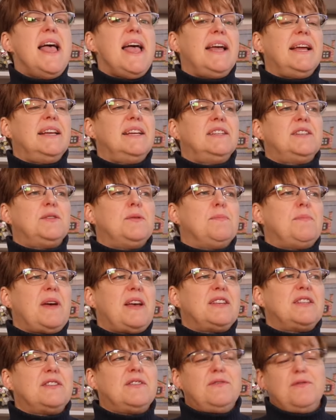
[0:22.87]
and it's the
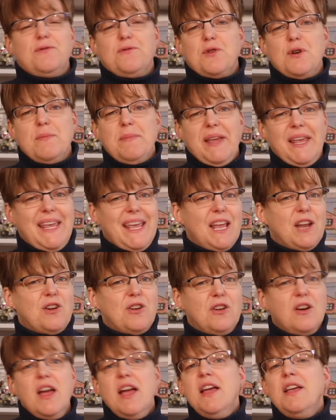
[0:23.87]
best for a
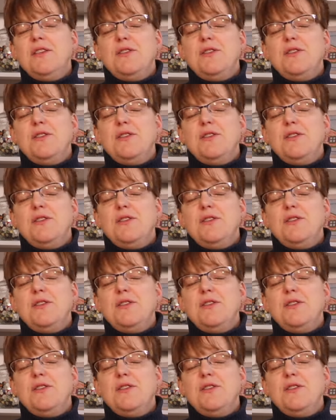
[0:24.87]
beginner.